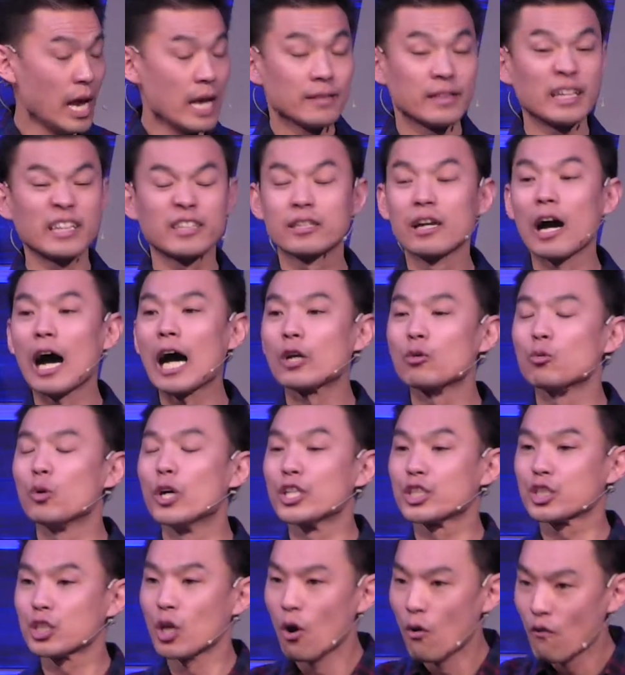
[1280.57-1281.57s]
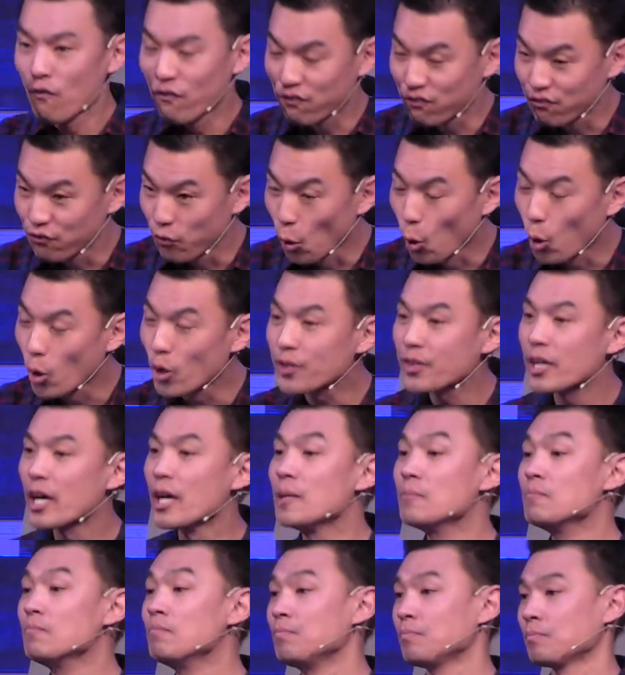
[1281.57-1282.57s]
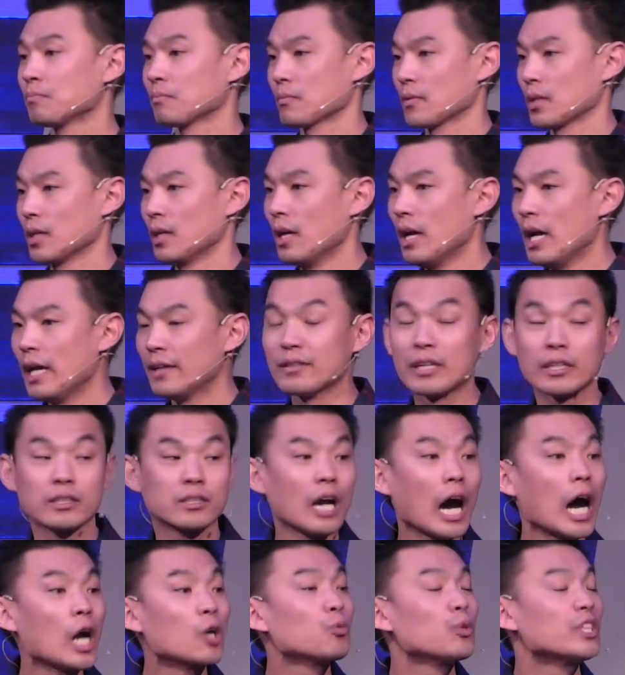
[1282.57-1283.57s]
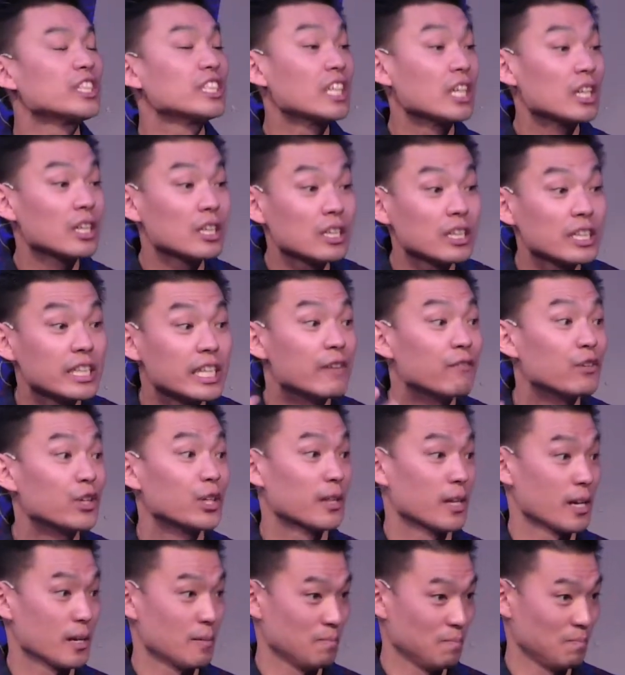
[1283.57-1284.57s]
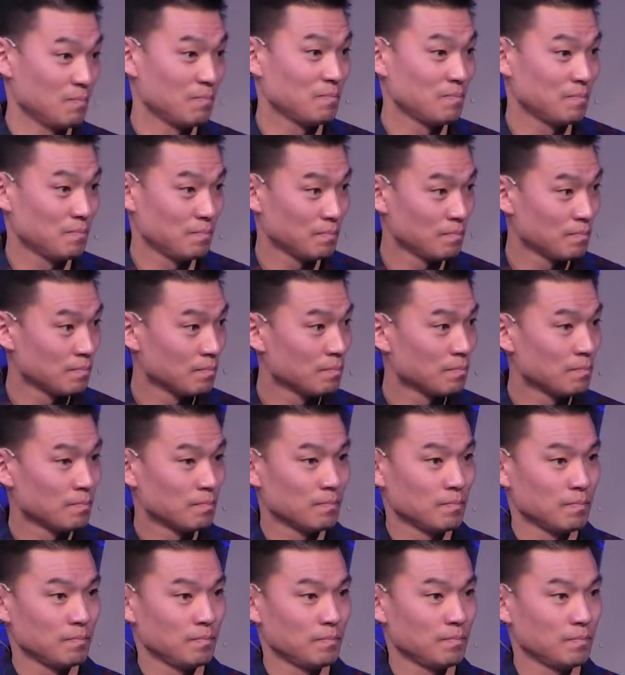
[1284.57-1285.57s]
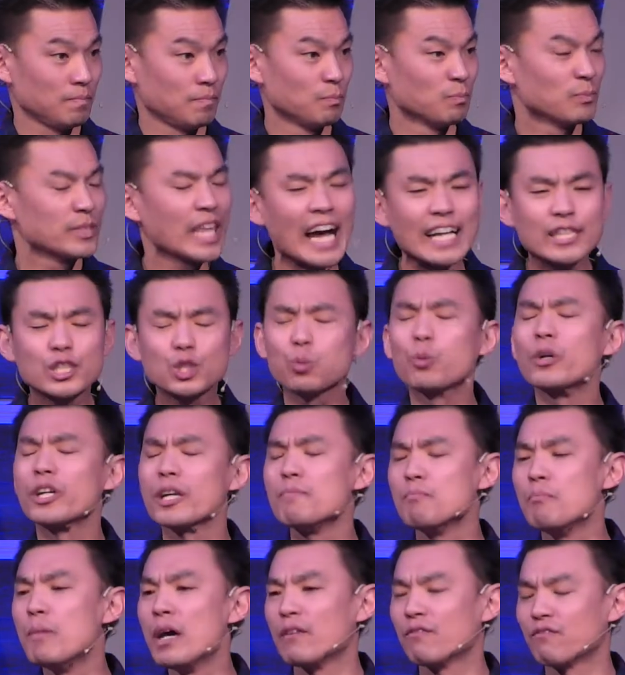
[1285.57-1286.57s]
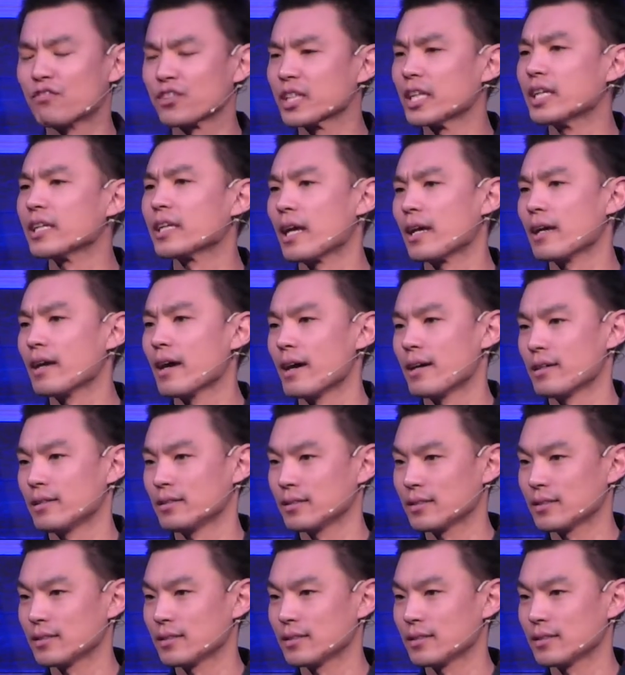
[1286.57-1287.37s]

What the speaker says: that God was for them, and that God would deliver them. That's what it meant for King Ahaz.